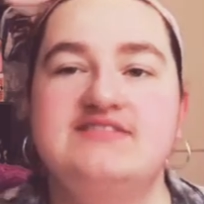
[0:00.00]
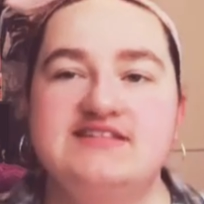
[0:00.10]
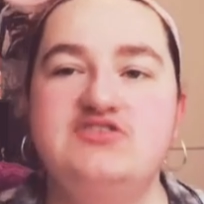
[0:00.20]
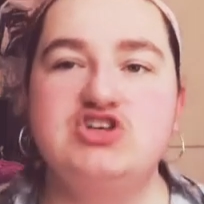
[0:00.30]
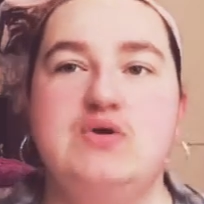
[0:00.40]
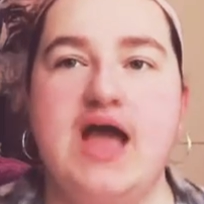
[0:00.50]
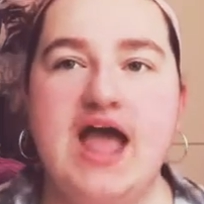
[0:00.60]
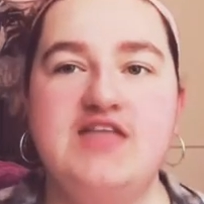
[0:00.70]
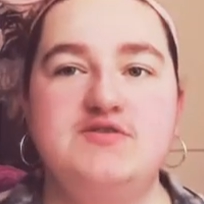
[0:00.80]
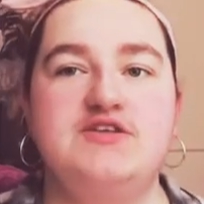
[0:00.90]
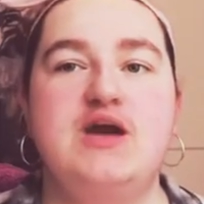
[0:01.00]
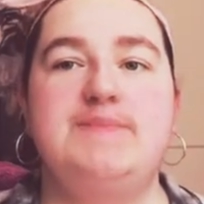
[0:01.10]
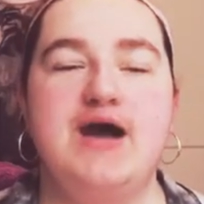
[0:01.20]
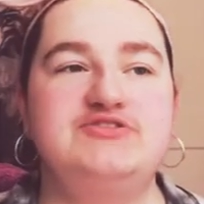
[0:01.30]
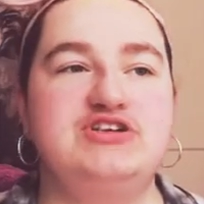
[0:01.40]
Season 2 ends when they're
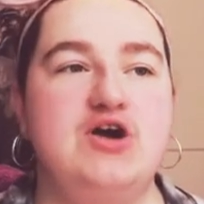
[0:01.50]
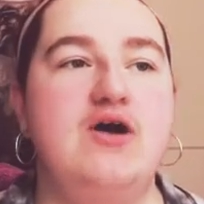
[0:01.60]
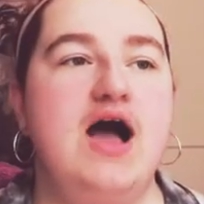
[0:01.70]
about to go